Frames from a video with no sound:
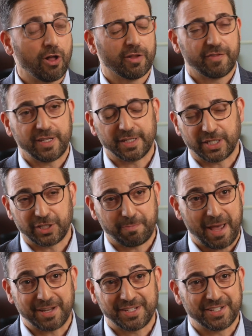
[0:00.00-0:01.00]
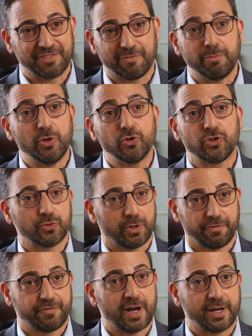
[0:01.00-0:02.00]
all of these expensive
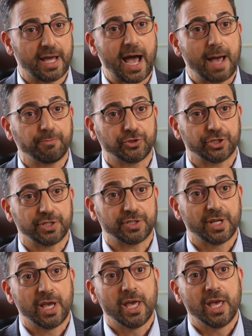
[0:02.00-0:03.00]
mutual fund options.